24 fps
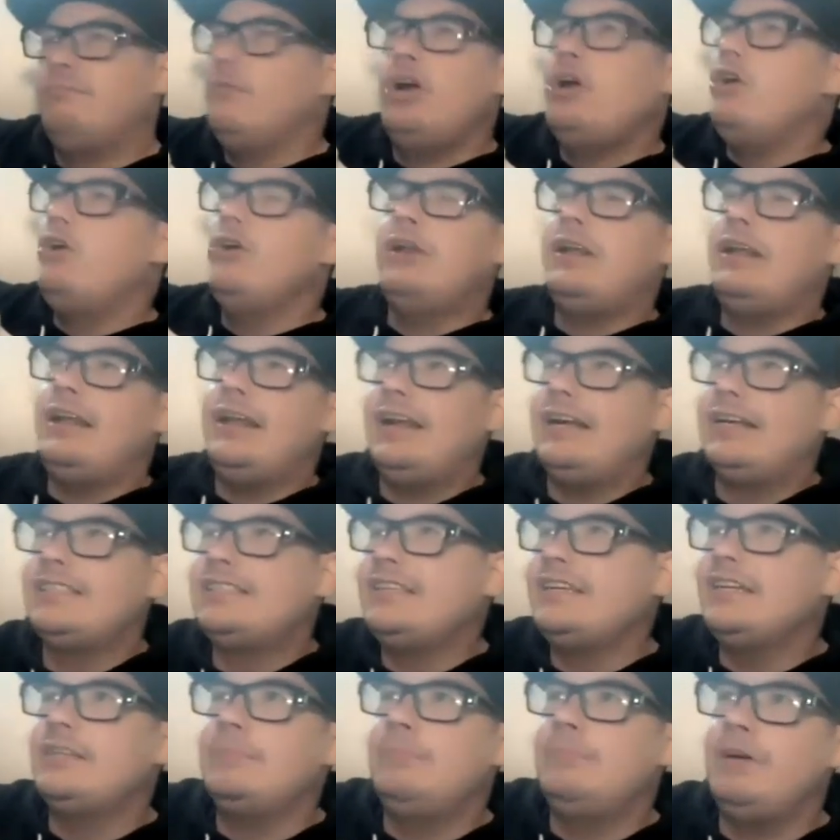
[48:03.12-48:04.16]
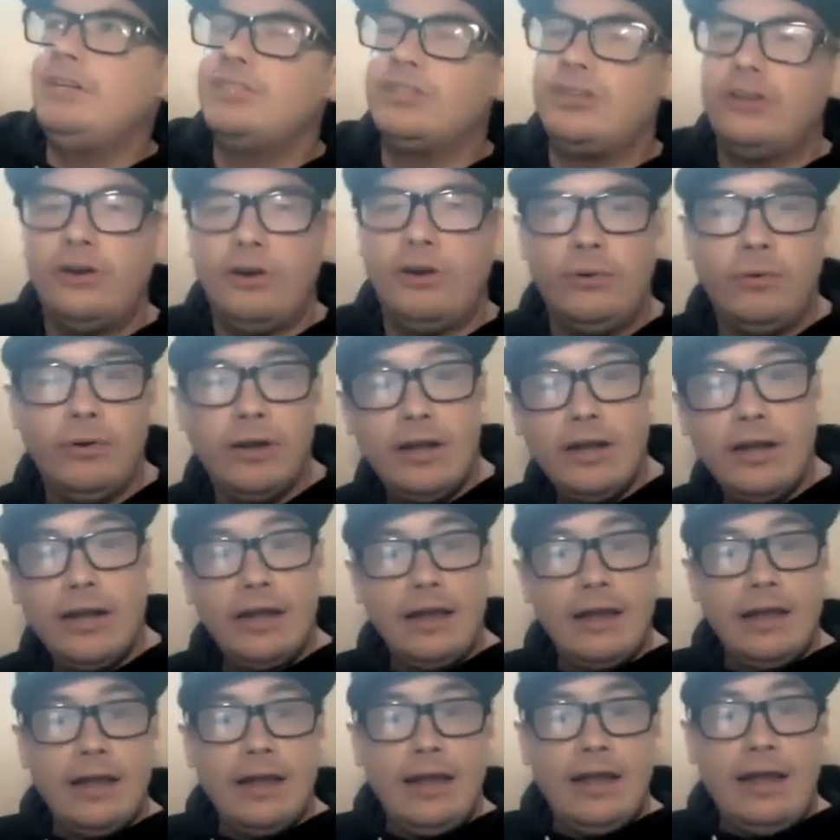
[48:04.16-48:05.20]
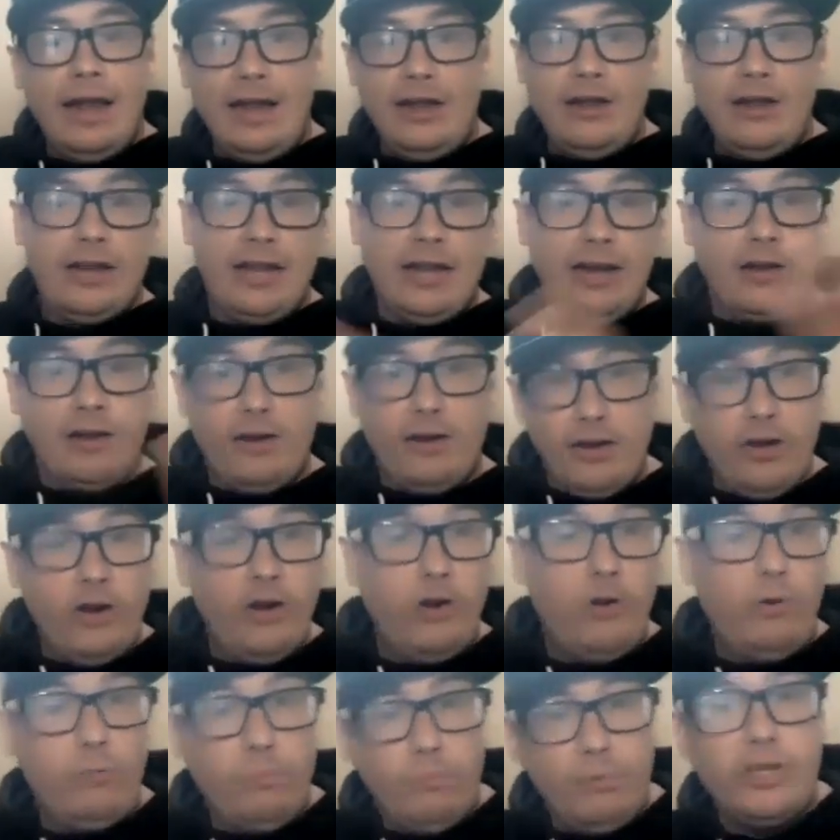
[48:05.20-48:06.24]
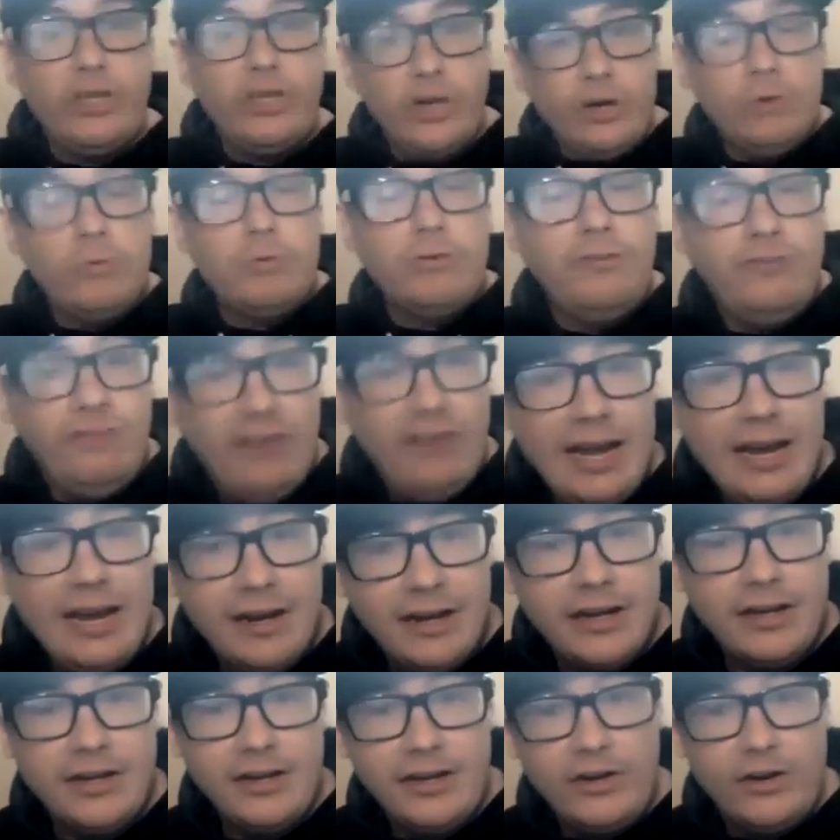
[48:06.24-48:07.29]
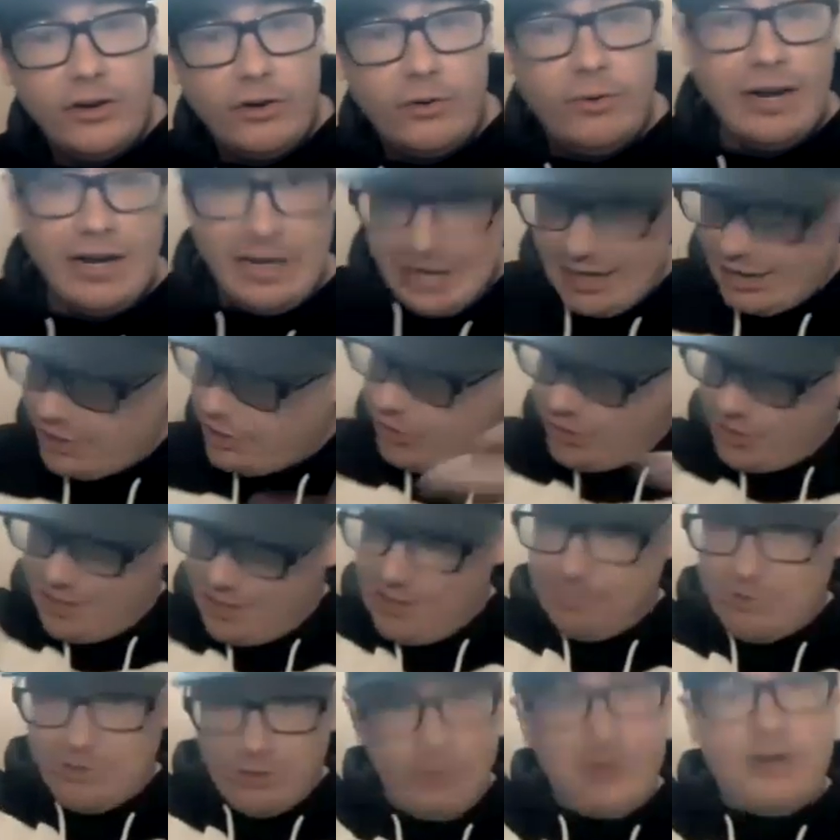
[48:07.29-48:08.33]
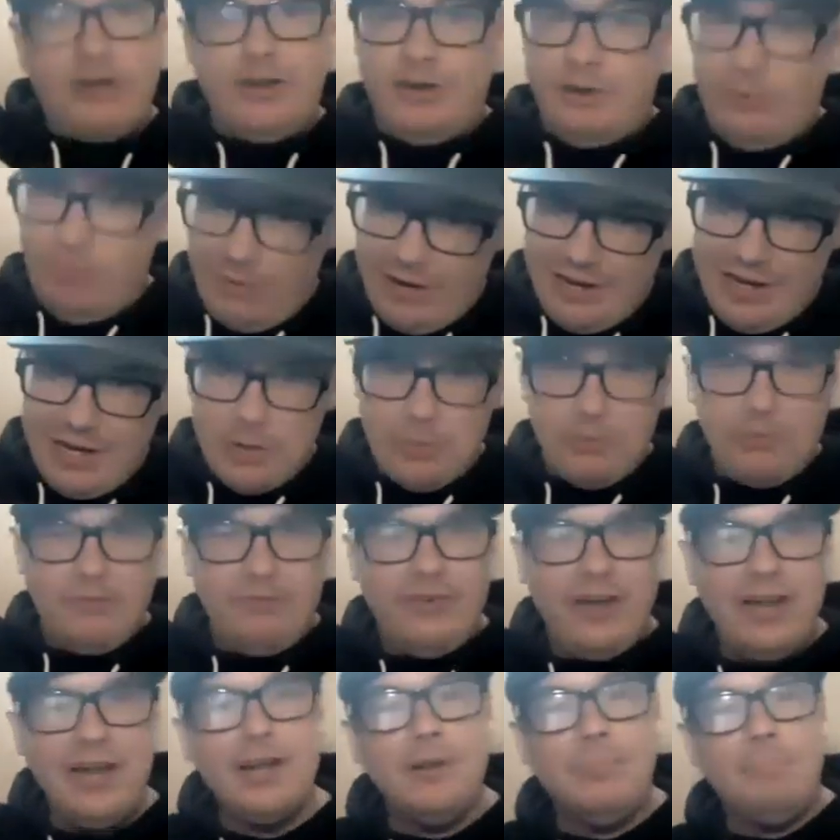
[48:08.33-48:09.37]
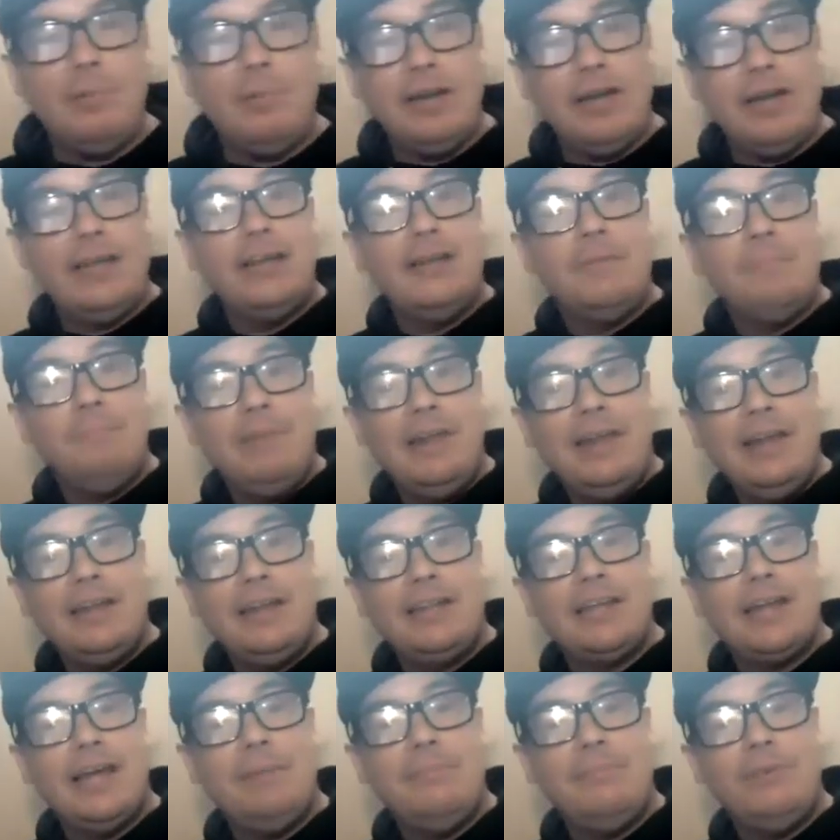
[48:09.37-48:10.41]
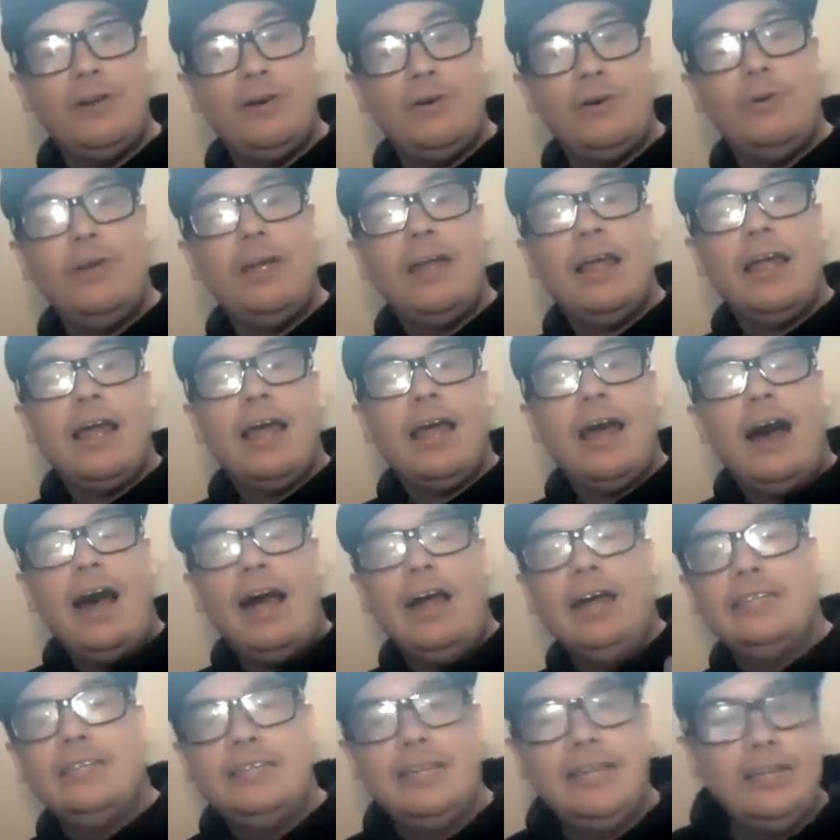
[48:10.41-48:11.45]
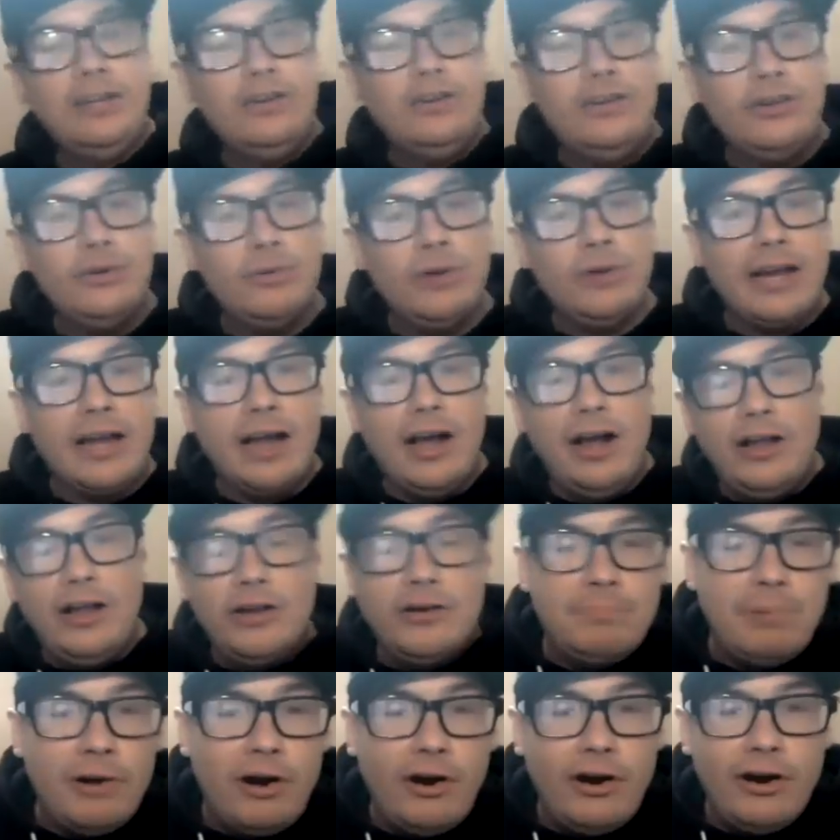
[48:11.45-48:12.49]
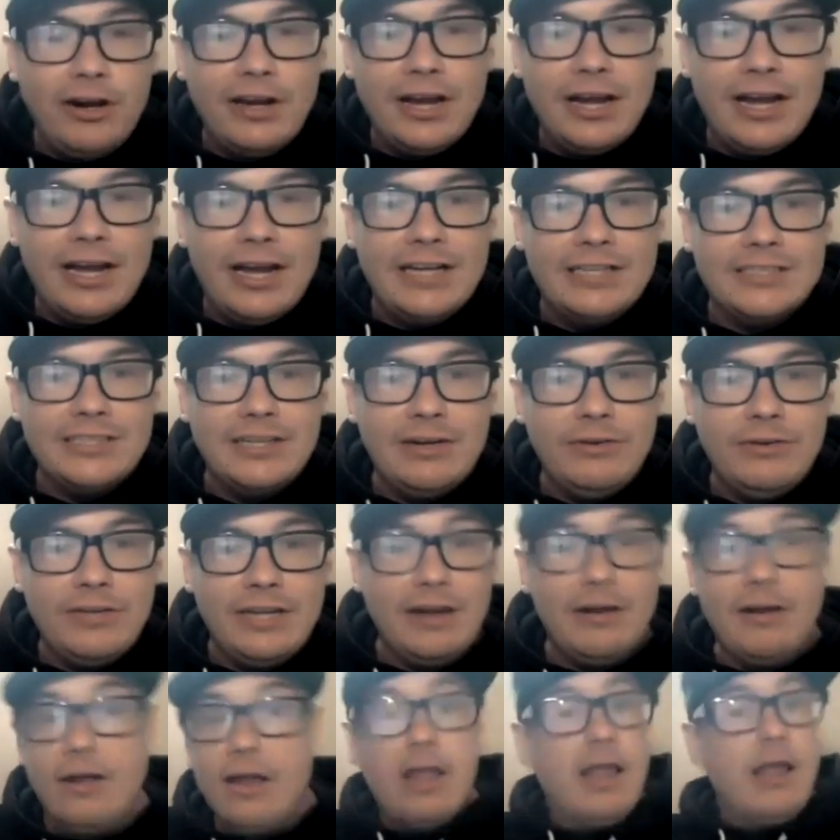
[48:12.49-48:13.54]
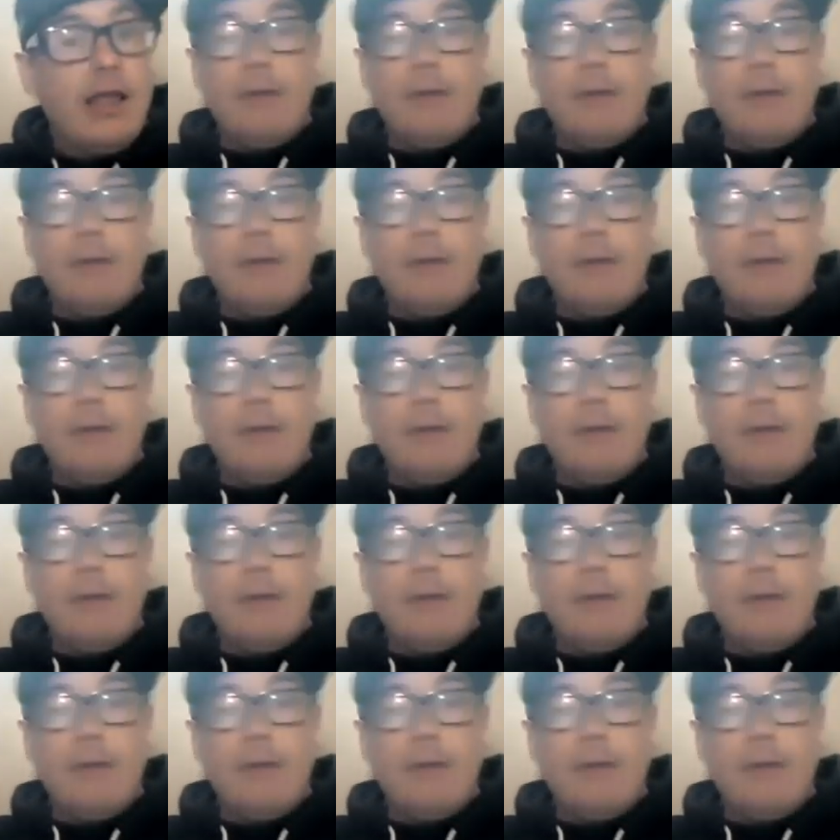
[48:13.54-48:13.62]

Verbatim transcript: early, like six months ago. And you're like, you know, we'll do it with Vega, you know, and, and kept your word, you know, we're here with Vega. But in the meantime, though, I seen you do like other podcasts out there,